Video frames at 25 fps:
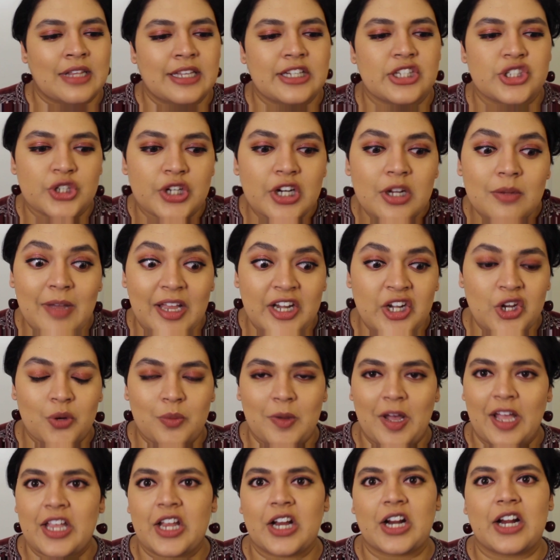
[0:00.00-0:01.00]
Like during my No
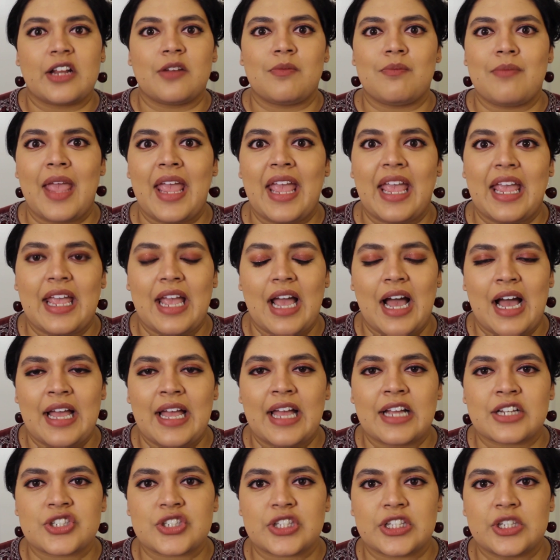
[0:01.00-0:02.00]
By Year in May, I
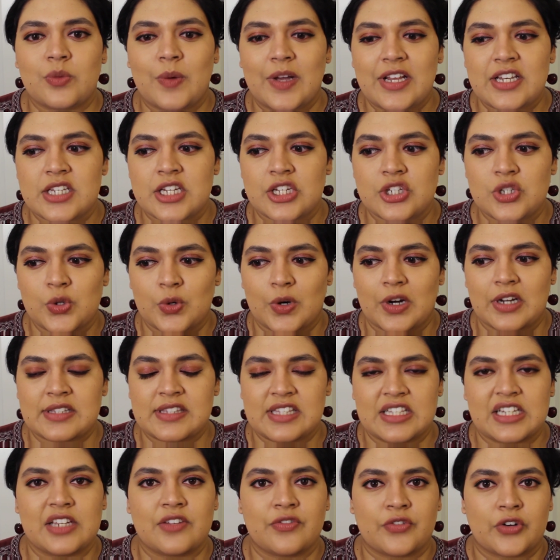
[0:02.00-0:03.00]
actually went to New York
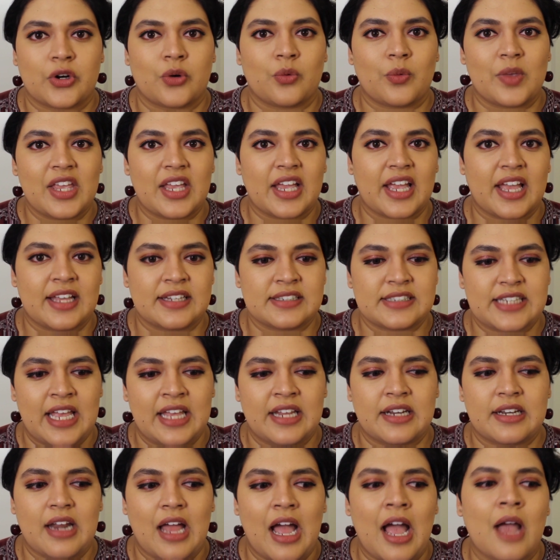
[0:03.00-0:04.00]
City for a weekend,
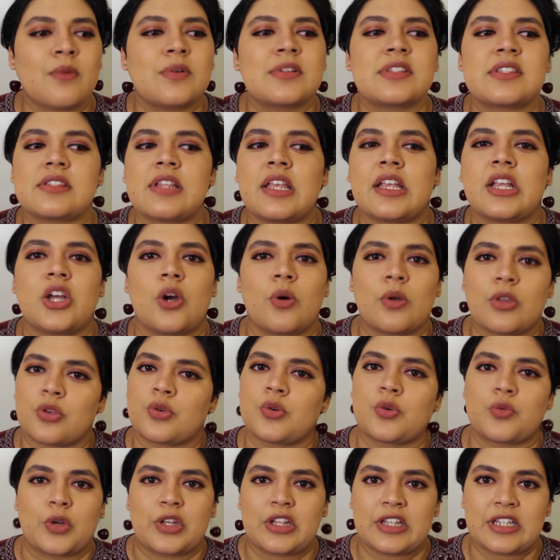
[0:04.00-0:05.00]
and I was like going
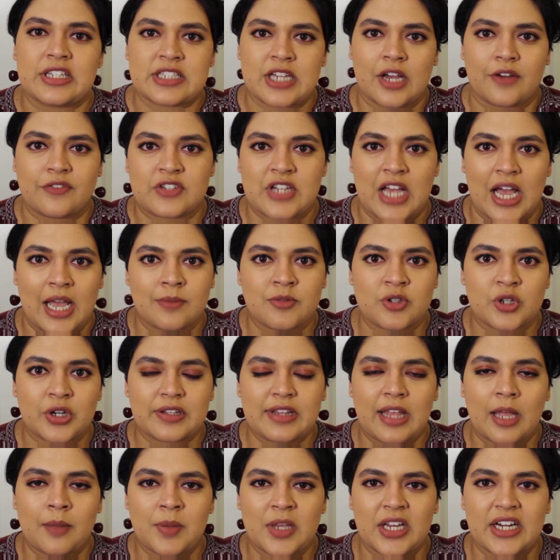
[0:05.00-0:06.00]
through a really tough time during
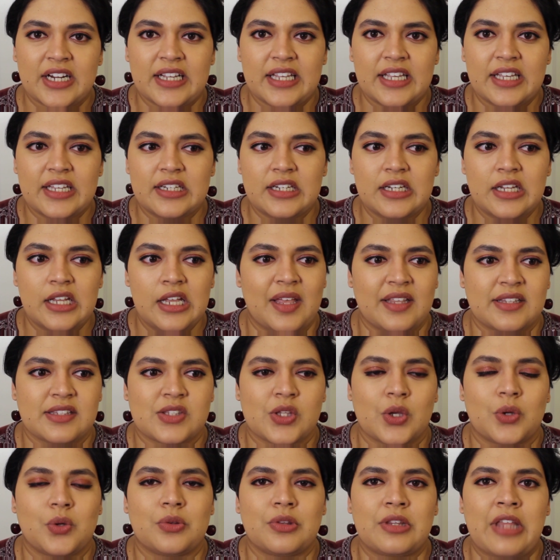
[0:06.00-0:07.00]
that period. And
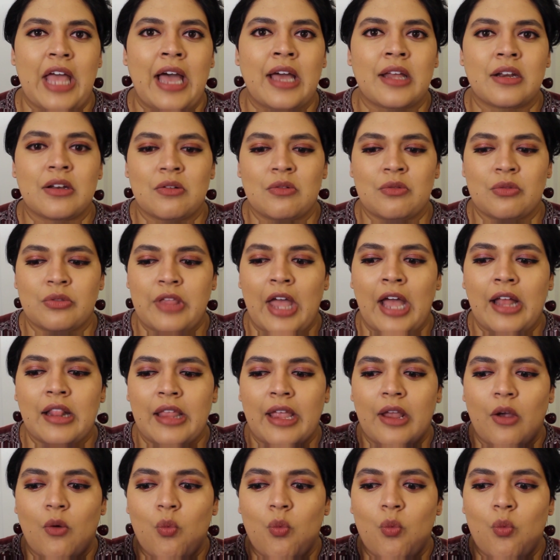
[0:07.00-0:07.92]
so that like